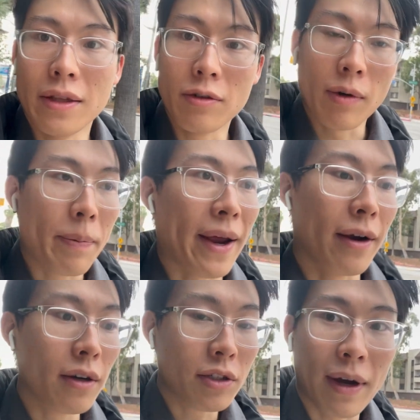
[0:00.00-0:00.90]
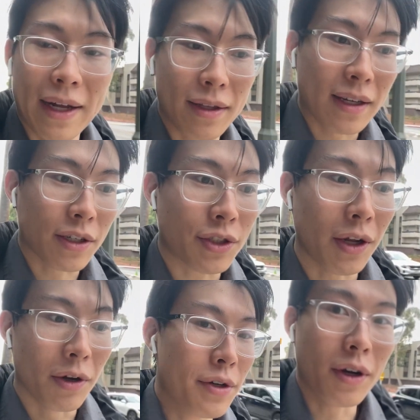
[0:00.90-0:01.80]
under repair, so I had to take a
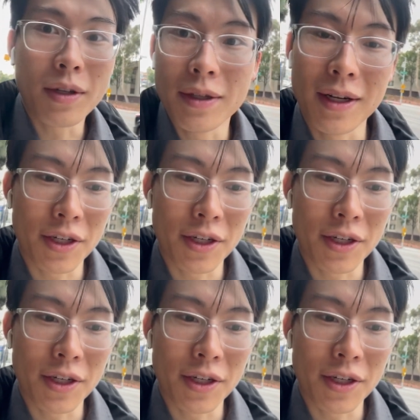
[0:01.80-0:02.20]
shuttle to go to another